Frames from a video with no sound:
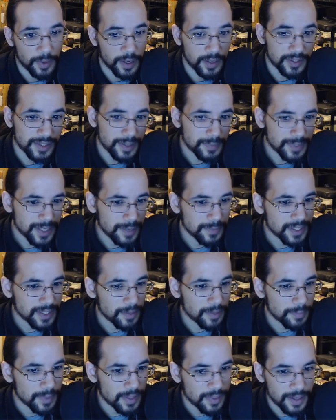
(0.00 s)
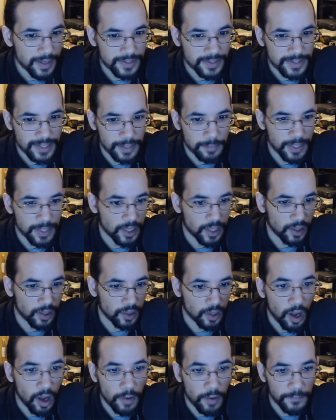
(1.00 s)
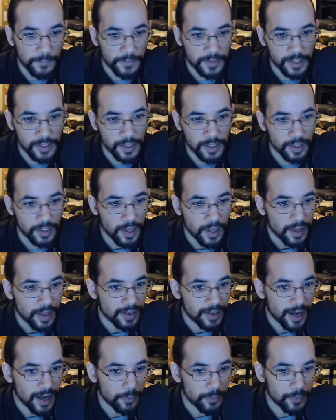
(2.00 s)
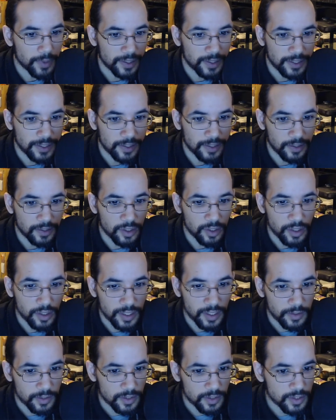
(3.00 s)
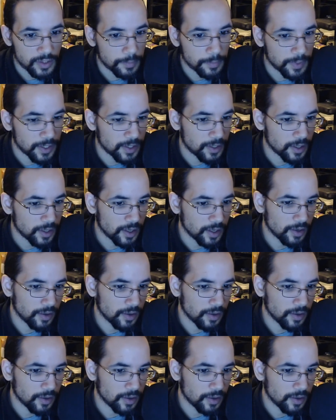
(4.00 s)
sometimes it can be things like being lofty, not really looking to be